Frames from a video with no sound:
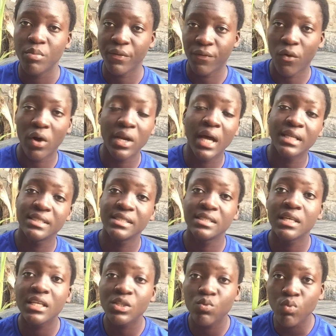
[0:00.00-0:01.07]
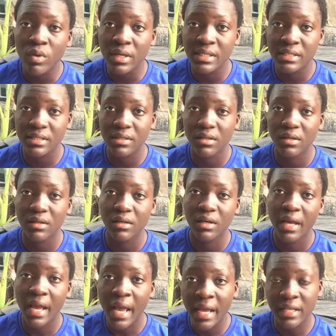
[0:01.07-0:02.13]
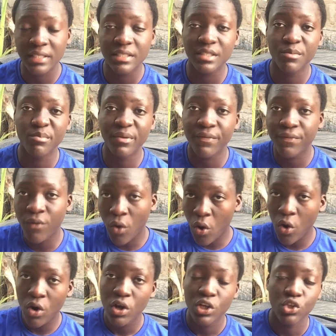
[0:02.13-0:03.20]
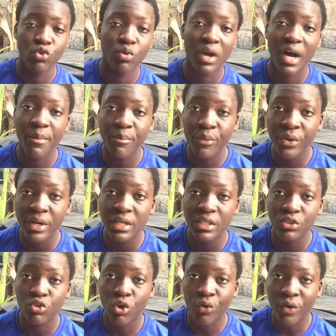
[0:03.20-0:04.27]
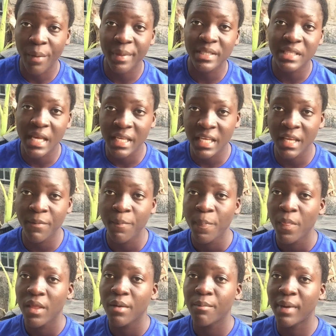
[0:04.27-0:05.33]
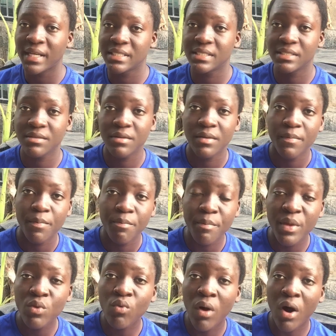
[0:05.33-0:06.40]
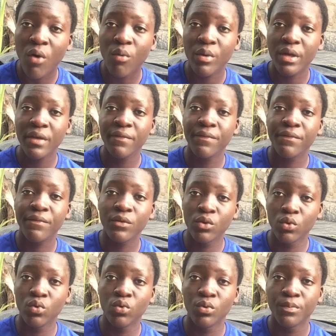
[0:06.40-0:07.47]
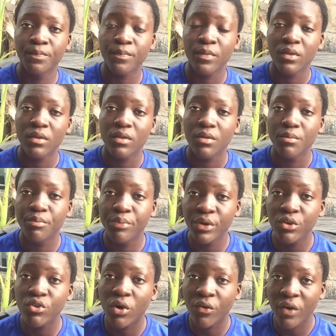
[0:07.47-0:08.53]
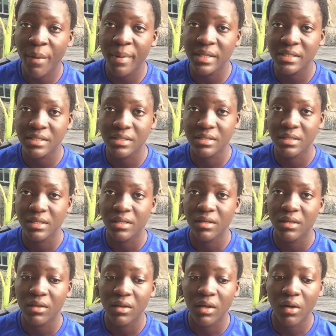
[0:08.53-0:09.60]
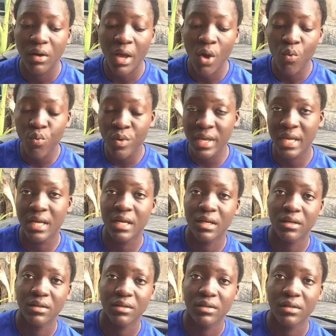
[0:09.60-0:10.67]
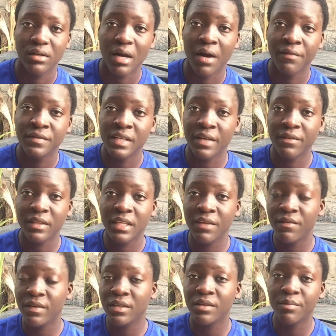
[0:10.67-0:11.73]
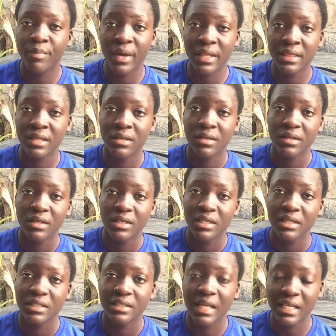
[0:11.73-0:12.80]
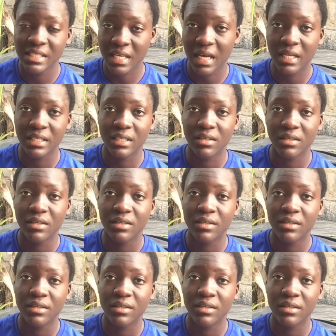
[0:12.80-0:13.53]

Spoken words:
before that 6 weeks ends, before you can breed your rabbit again. But meanwhile, if you breed your rabbits a week after giving birth, that can